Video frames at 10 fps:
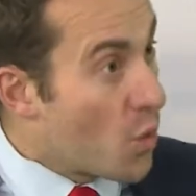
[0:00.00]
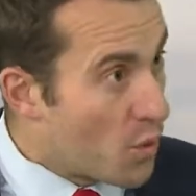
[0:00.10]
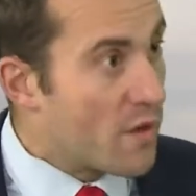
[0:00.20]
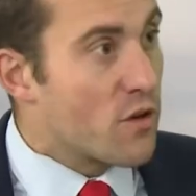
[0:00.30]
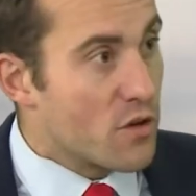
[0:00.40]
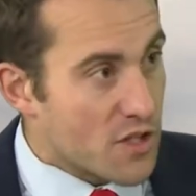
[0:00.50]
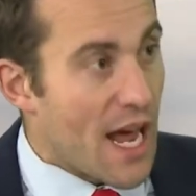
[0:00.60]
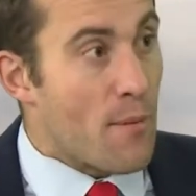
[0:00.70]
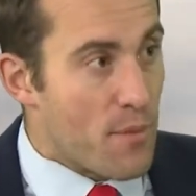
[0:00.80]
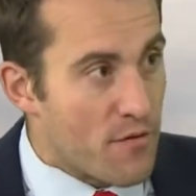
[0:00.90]
will of course
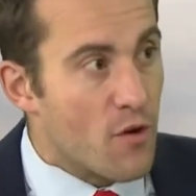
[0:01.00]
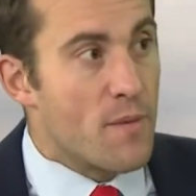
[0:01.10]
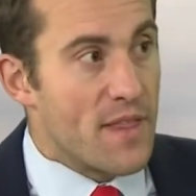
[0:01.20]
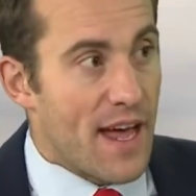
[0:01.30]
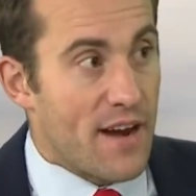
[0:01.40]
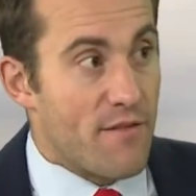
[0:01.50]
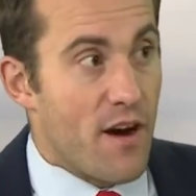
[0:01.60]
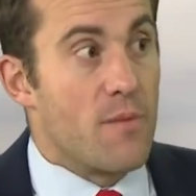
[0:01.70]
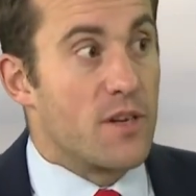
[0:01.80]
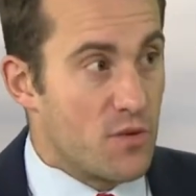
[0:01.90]
outperform in that
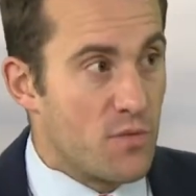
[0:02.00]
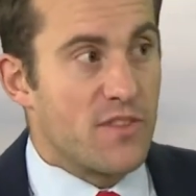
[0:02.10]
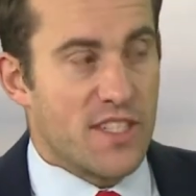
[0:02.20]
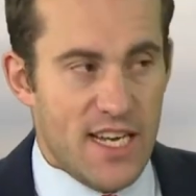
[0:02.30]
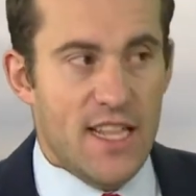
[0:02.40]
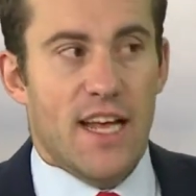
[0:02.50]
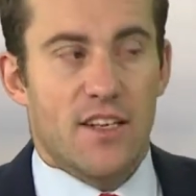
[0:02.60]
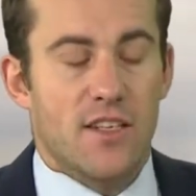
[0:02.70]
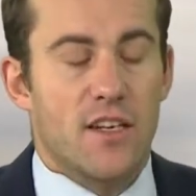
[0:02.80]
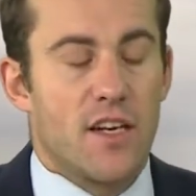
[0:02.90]
environment, and we've seen that
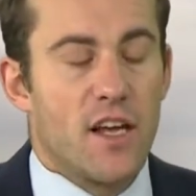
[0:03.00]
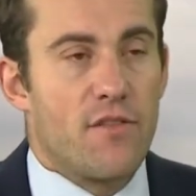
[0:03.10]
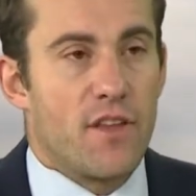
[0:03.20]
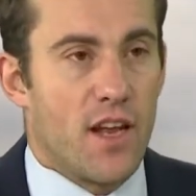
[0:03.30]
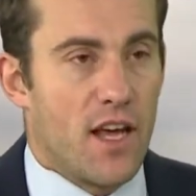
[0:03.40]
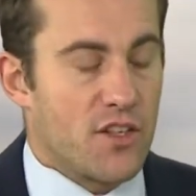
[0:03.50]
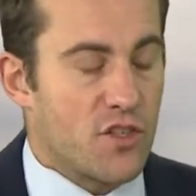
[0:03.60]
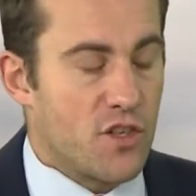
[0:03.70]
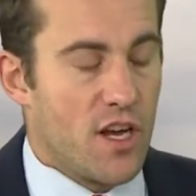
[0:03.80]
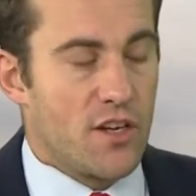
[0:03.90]
certainly over the
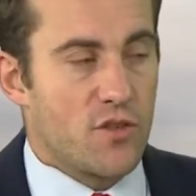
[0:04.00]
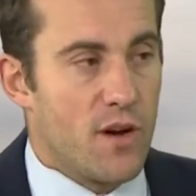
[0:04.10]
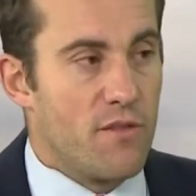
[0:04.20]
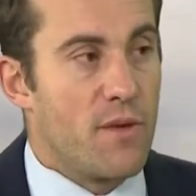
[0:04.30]
last 12